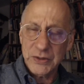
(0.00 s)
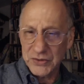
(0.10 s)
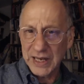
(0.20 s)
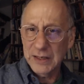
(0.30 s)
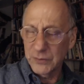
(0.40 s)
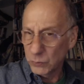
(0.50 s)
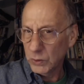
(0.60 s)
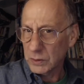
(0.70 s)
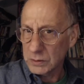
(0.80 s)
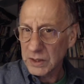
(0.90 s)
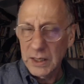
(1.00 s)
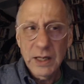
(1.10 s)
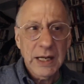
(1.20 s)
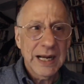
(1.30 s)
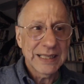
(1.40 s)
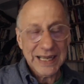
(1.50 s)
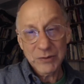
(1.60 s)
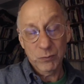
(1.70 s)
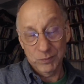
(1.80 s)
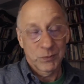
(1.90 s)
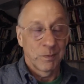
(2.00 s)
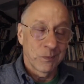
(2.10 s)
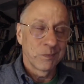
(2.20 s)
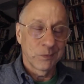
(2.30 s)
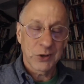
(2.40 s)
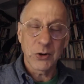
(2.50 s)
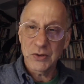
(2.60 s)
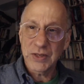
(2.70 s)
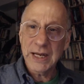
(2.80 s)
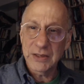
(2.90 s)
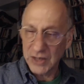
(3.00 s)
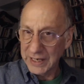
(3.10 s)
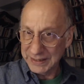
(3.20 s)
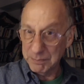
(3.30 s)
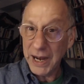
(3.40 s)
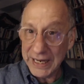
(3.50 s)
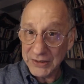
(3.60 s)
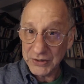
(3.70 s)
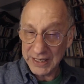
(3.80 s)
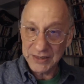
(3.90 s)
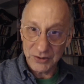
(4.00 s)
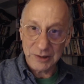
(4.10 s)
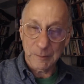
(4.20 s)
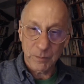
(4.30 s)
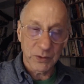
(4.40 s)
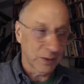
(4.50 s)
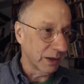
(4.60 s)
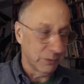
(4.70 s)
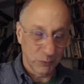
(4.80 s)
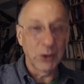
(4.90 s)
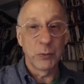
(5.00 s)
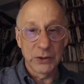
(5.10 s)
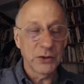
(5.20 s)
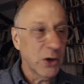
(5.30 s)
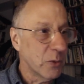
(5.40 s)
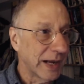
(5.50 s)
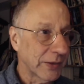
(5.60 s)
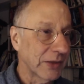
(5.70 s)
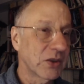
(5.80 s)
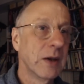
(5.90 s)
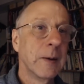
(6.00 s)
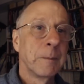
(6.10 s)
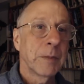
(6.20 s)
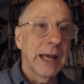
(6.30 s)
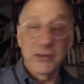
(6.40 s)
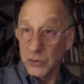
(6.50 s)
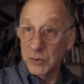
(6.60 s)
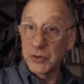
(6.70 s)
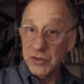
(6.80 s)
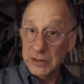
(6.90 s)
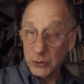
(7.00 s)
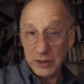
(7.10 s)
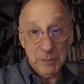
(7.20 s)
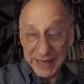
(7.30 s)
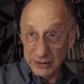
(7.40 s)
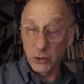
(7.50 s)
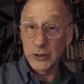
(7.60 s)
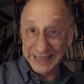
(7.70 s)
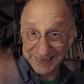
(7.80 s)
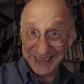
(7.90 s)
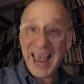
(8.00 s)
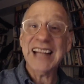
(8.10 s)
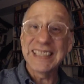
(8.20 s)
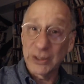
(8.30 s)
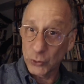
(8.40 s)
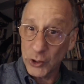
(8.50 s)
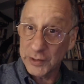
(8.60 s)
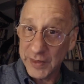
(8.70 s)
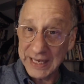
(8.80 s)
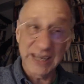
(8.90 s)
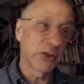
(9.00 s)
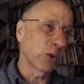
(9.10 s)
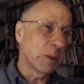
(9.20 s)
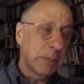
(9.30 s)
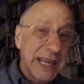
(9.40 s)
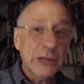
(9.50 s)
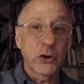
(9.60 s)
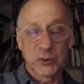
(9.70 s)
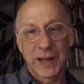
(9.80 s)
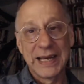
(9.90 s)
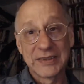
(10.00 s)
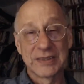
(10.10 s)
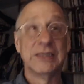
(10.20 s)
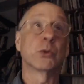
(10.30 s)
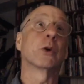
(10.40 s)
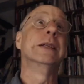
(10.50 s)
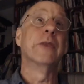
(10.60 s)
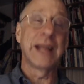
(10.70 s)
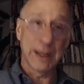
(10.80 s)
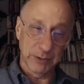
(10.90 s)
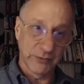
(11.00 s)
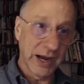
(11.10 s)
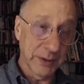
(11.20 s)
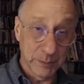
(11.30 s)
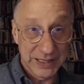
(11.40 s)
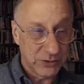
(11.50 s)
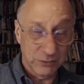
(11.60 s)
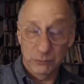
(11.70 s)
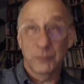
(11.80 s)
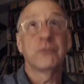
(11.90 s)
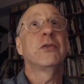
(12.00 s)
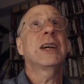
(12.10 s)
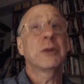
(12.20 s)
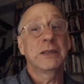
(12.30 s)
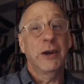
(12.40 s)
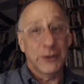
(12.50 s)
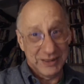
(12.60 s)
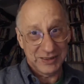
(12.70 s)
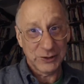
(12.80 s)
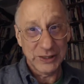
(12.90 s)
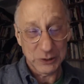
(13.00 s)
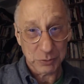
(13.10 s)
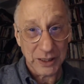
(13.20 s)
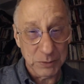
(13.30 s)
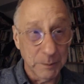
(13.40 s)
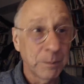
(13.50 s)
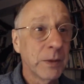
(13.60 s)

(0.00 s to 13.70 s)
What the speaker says: state of the world, and that current state is highly biased against, well, we all know about this. And so the machine learning may learn exactly the wrong things, repeat those biases, or even amplify them. That's a very, very serious problem.